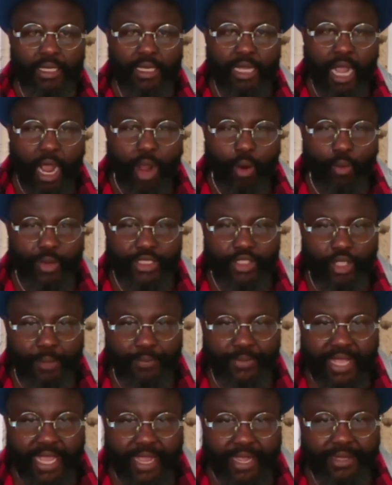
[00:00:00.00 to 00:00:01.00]
Uh, we
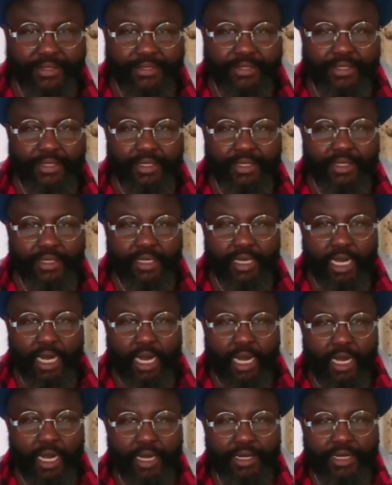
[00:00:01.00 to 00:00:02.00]
stop there.
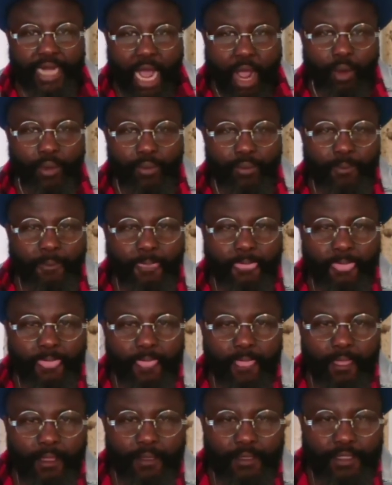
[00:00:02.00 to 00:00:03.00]
Uh, now,
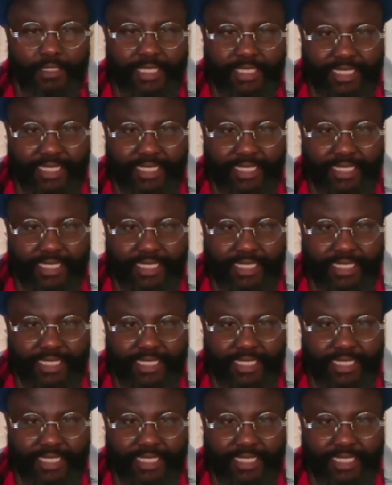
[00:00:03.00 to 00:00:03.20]
the